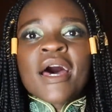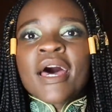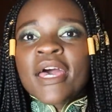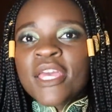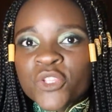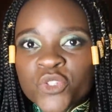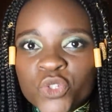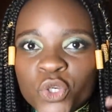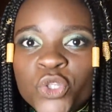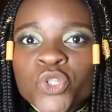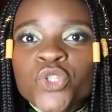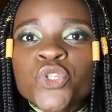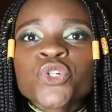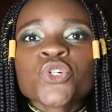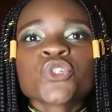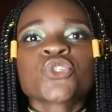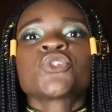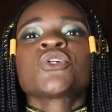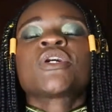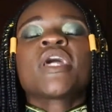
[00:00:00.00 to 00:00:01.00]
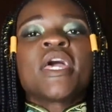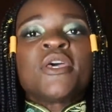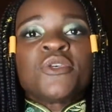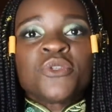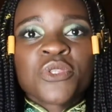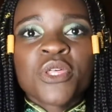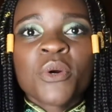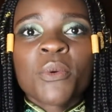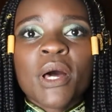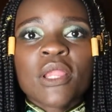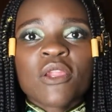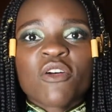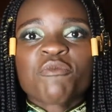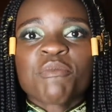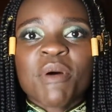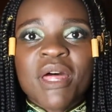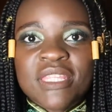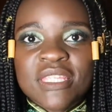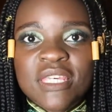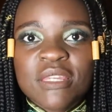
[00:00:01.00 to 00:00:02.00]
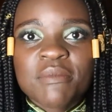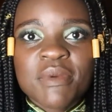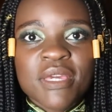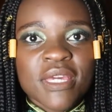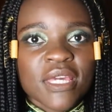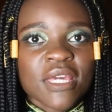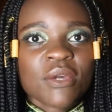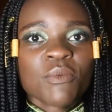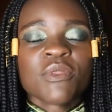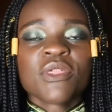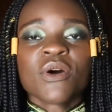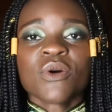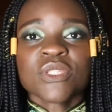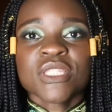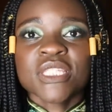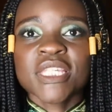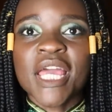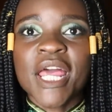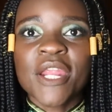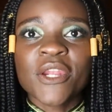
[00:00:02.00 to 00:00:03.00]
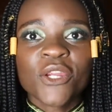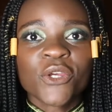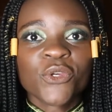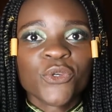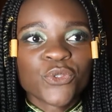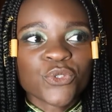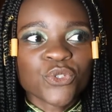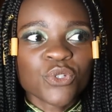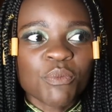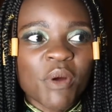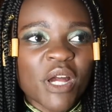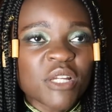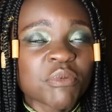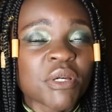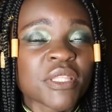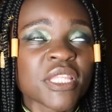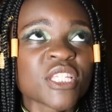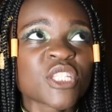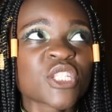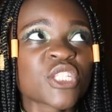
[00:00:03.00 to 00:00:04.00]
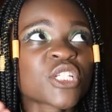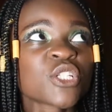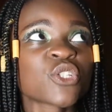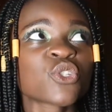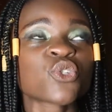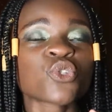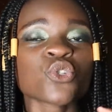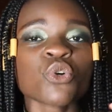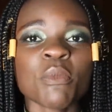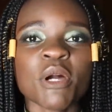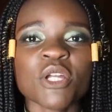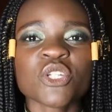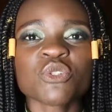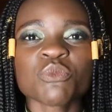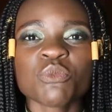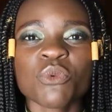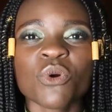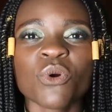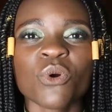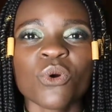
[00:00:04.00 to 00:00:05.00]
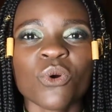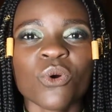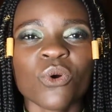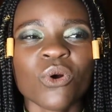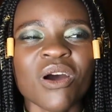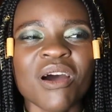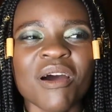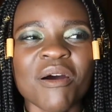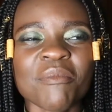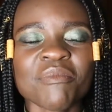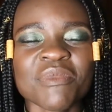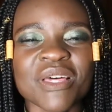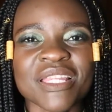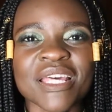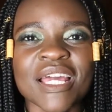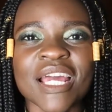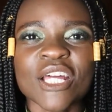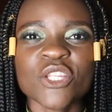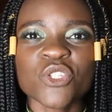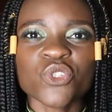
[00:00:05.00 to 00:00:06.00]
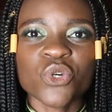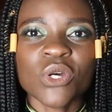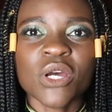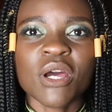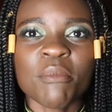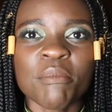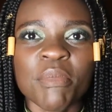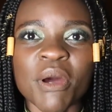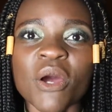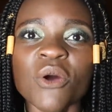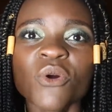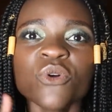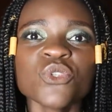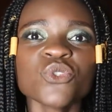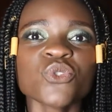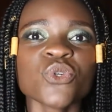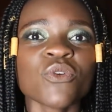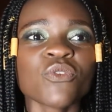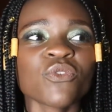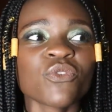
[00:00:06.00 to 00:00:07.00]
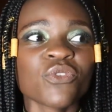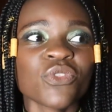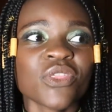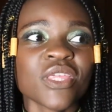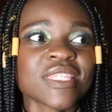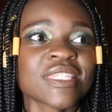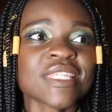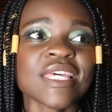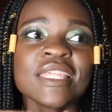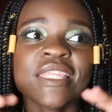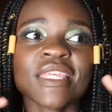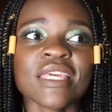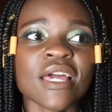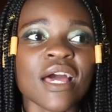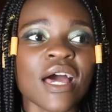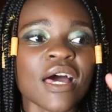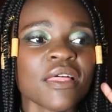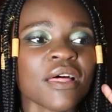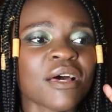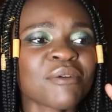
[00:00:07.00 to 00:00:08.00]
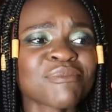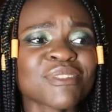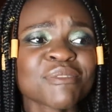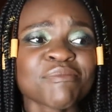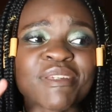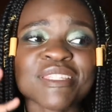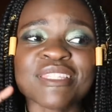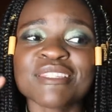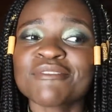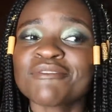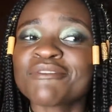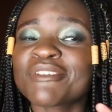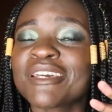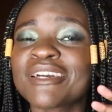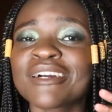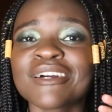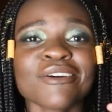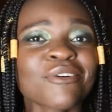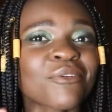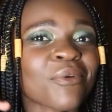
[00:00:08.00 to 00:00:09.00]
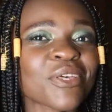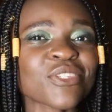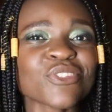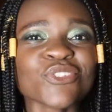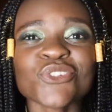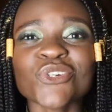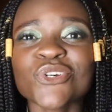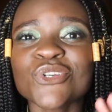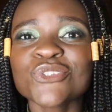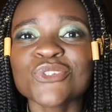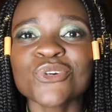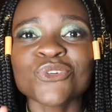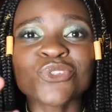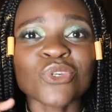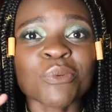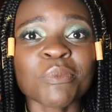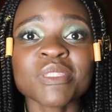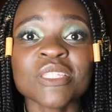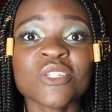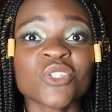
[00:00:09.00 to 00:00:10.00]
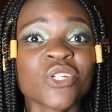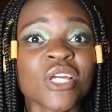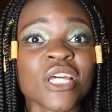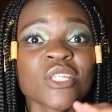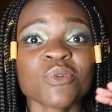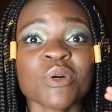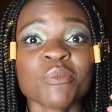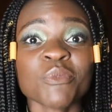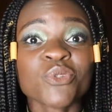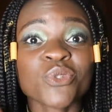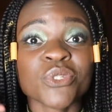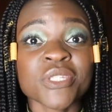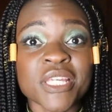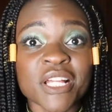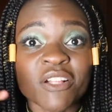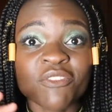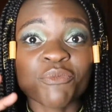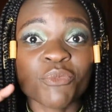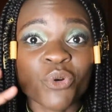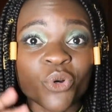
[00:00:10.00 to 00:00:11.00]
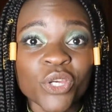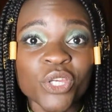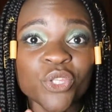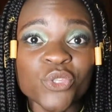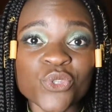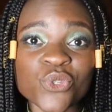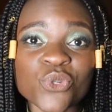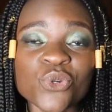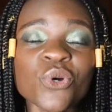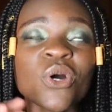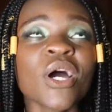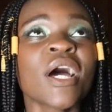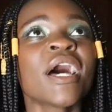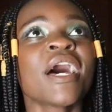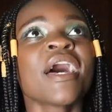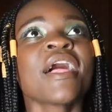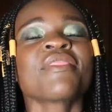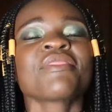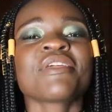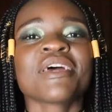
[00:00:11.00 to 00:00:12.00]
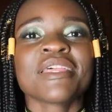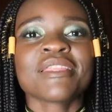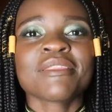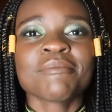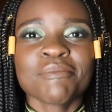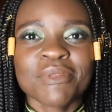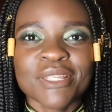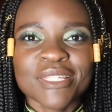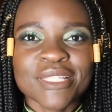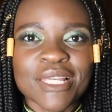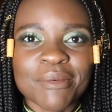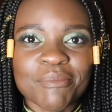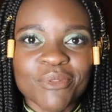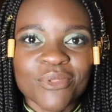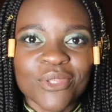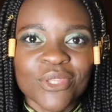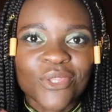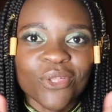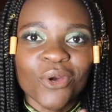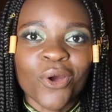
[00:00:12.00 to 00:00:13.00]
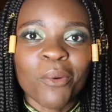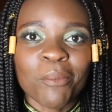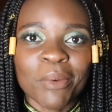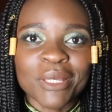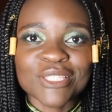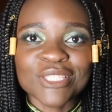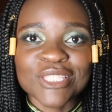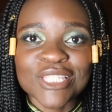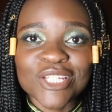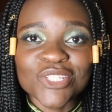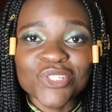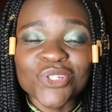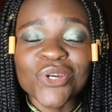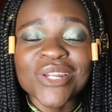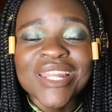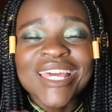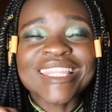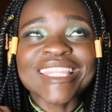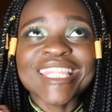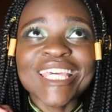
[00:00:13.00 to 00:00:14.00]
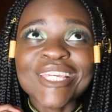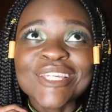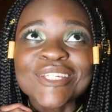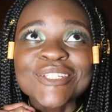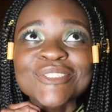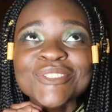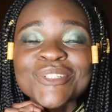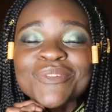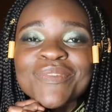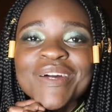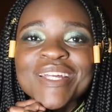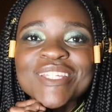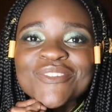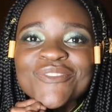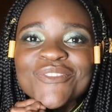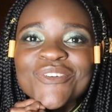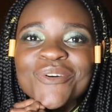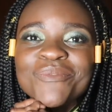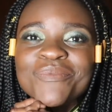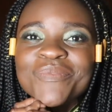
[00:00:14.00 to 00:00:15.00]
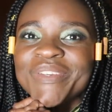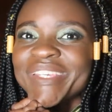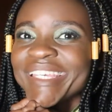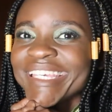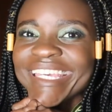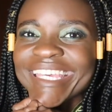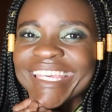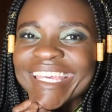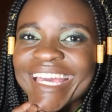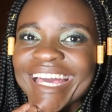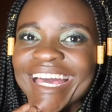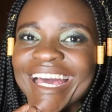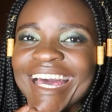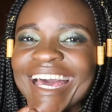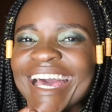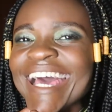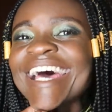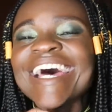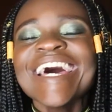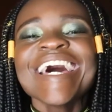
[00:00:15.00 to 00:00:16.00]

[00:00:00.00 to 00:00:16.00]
introduce you guys to the world of pattern making without scaring you too much, but there's still so much more that I can talk about. So if there's any specific questions or topics that you guys want me to delve more into, then please let me know in the comment section. And thank you so much for being here.